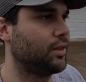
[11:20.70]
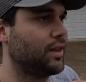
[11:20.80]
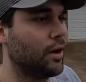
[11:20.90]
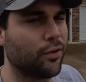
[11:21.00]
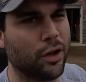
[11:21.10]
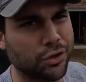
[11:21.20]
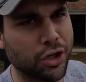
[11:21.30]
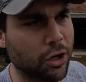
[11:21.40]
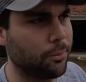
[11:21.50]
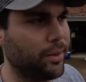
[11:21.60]
The overall
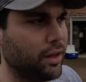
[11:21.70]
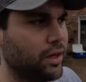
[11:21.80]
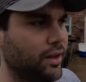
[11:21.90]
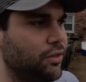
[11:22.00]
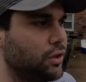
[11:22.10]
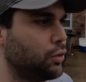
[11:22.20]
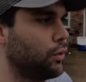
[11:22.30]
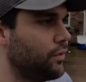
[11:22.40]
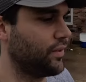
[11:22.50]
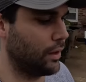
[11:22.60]
durability of the
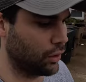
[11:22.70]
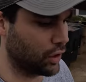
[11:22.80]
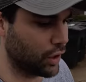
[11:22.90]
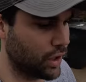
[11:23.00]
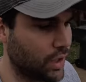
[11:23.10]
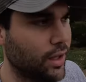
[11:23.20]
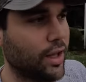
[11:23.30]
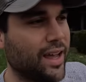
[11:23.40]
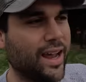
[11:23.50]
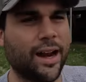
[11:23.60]
tool felt good,
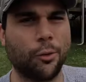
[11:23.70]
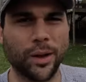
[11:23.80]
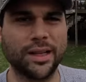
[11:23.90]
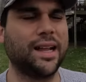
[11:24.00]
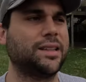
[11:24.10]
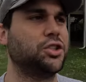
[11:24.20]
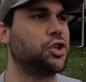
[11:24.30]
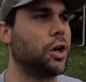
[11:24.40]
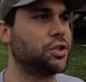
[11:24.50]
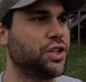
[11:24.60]
and I really like the
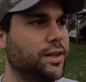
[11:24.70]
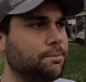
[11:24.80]
charging.